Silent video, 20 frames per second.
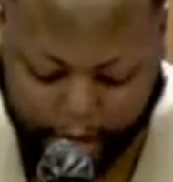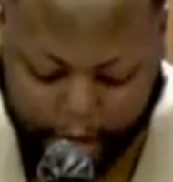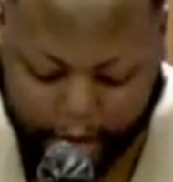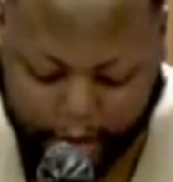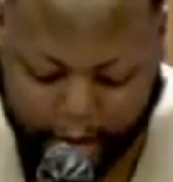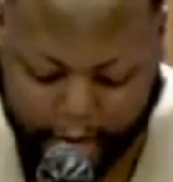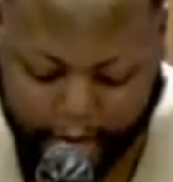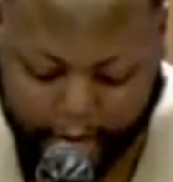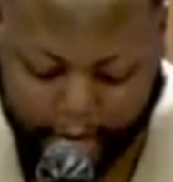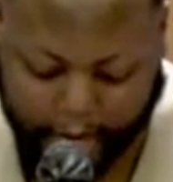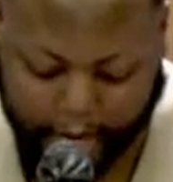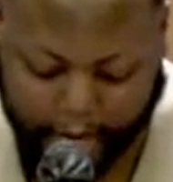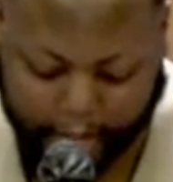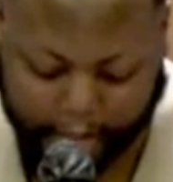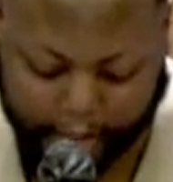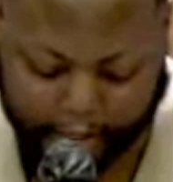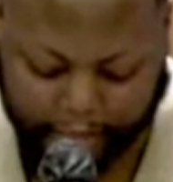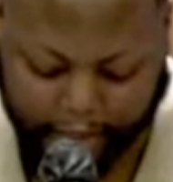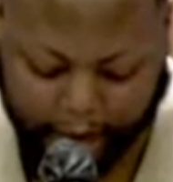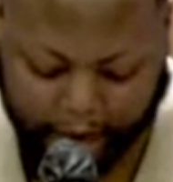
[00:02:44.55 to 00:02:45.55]
And he
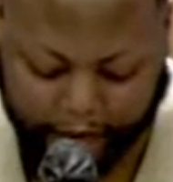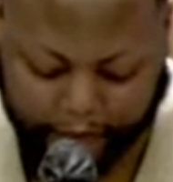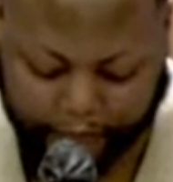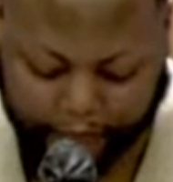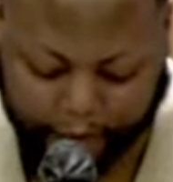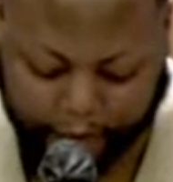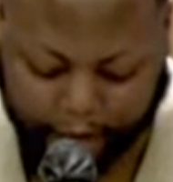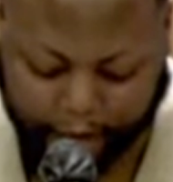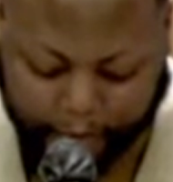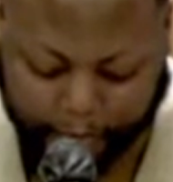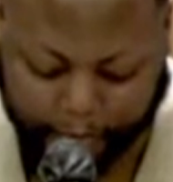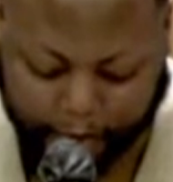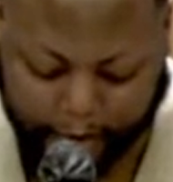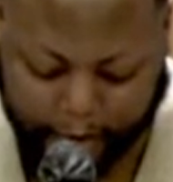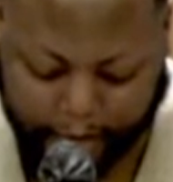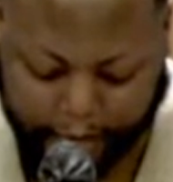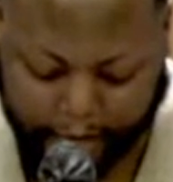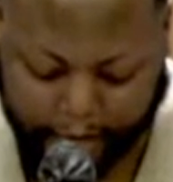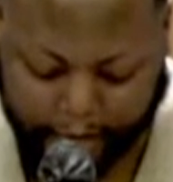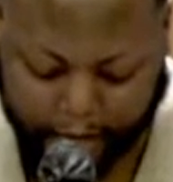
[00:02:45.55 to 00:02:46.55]
desired Philip
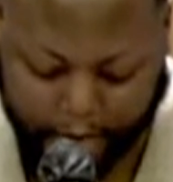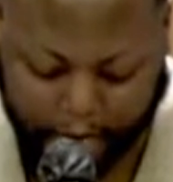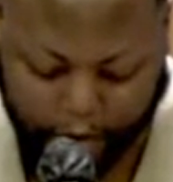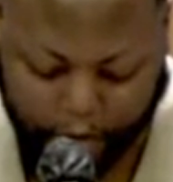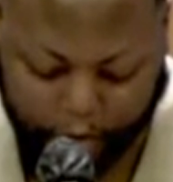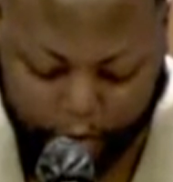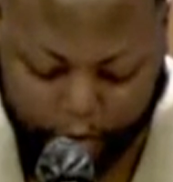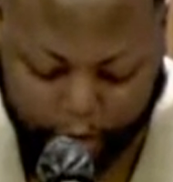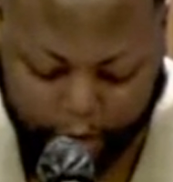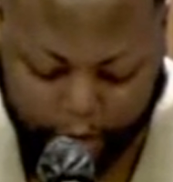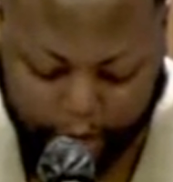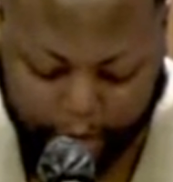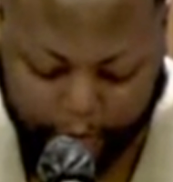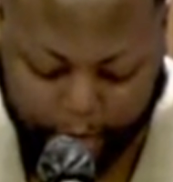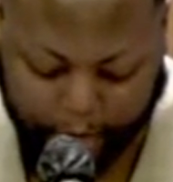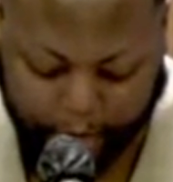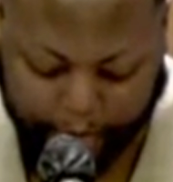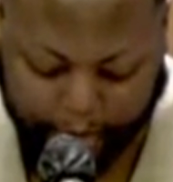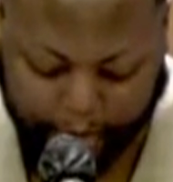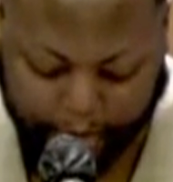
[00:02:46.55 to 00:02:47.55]
that he would come up
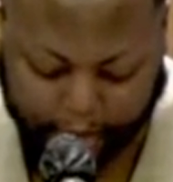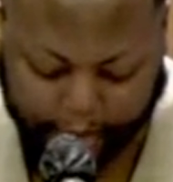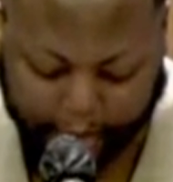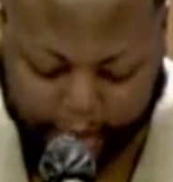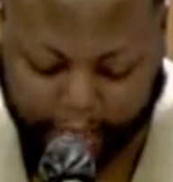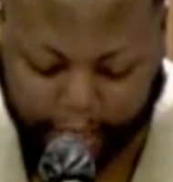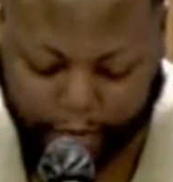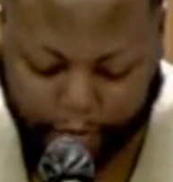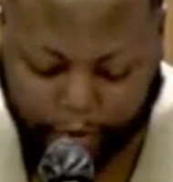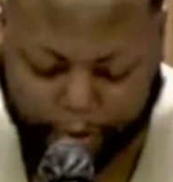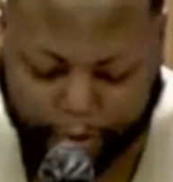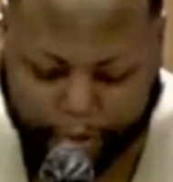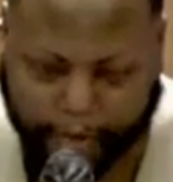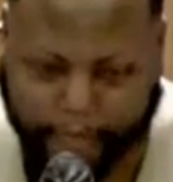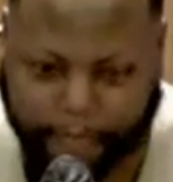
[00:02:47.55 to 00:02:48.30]
and sit with him.